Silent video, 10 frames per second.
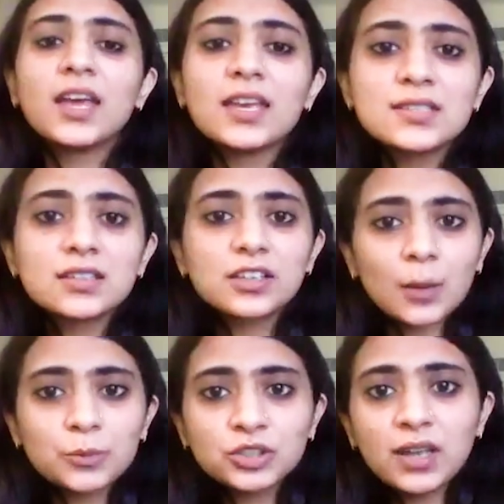Is the
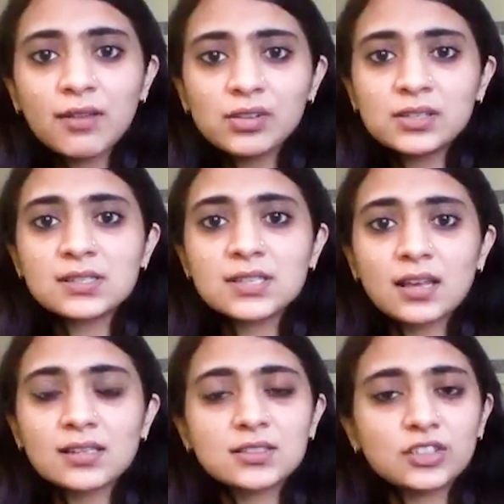corruption levels in
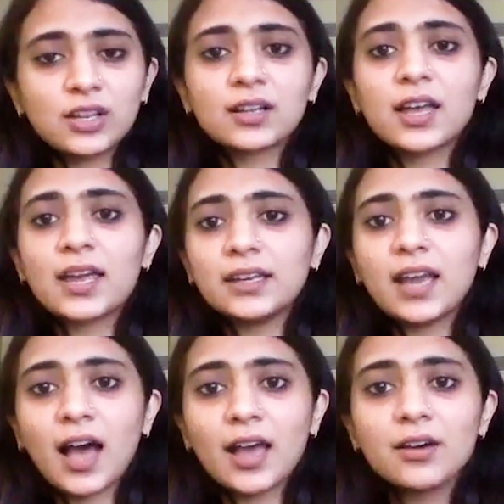Sri Lanka any
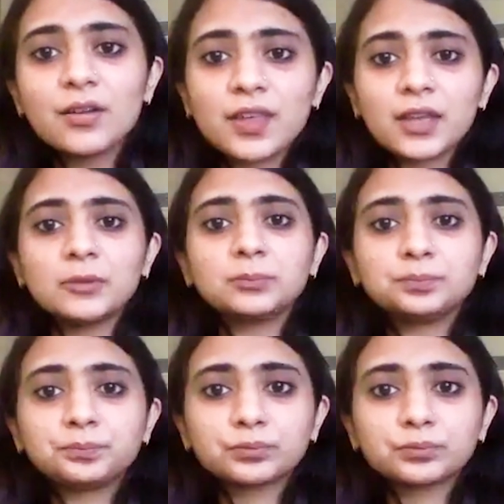higher than